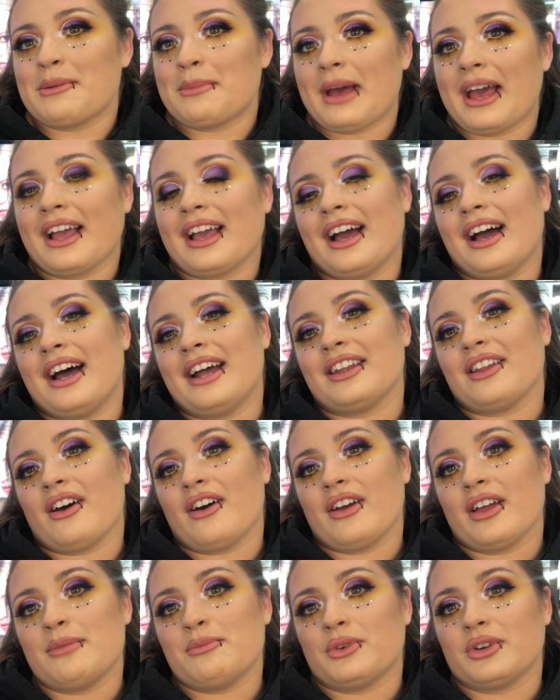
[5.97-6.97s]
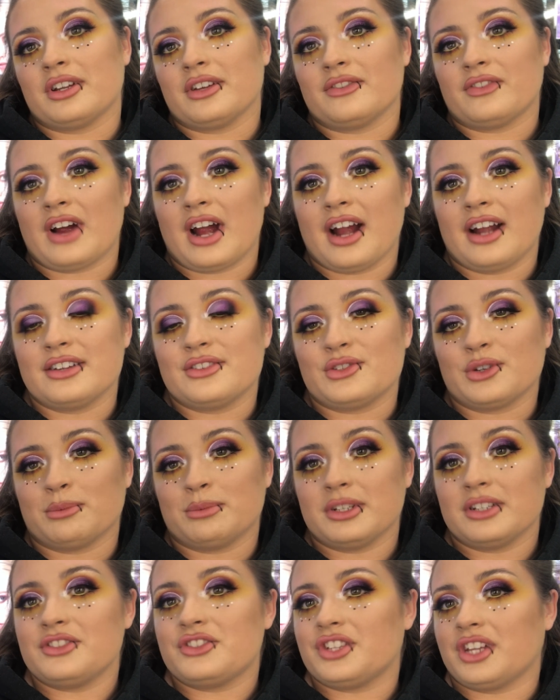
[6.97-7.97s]
Rebecca and I'm one of our
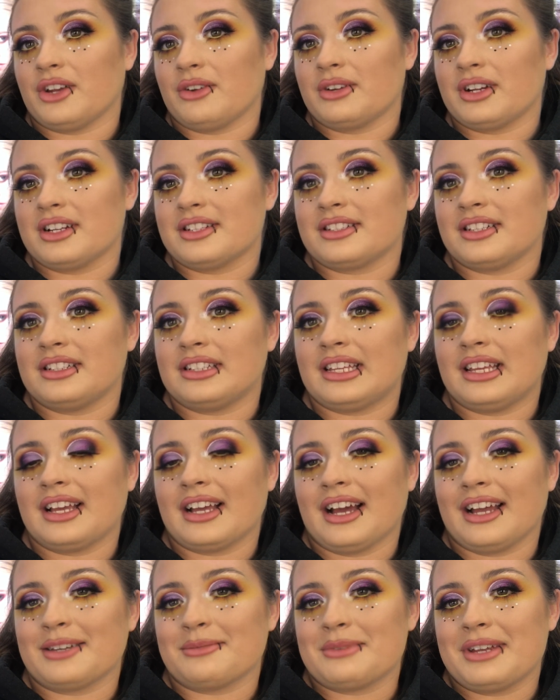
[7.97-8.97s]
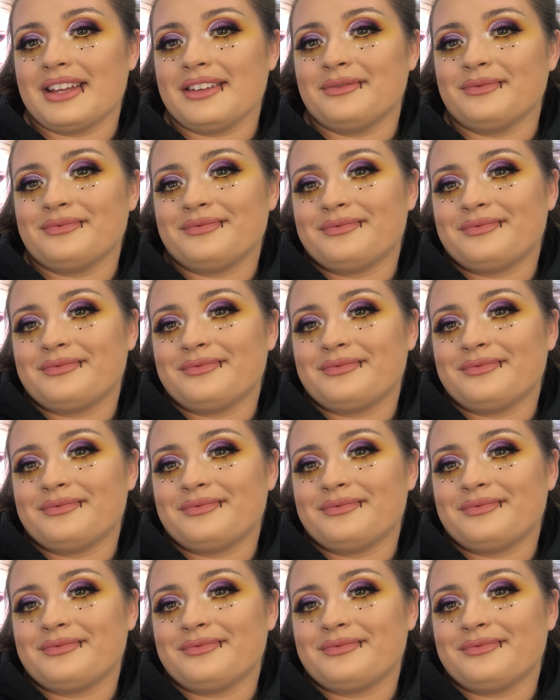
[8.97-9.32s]
Dublin tutors in the academy.